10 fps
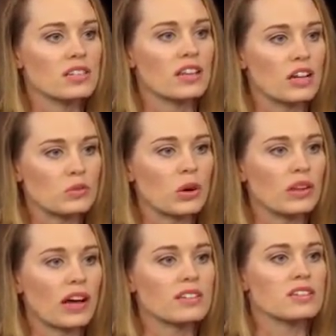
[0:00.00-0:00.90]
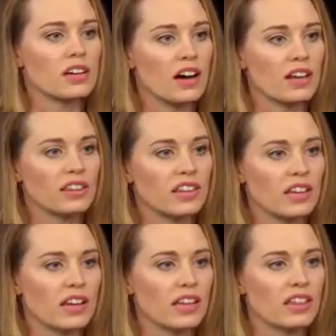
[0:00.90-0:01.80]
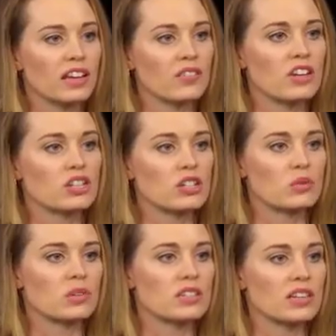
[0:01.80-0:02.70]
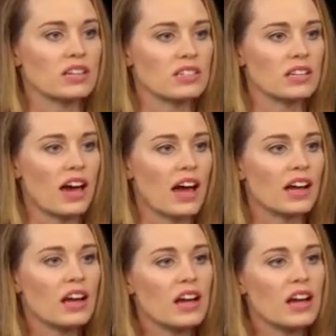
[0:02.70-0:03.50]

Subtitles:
And that's the innovations we're seeing today.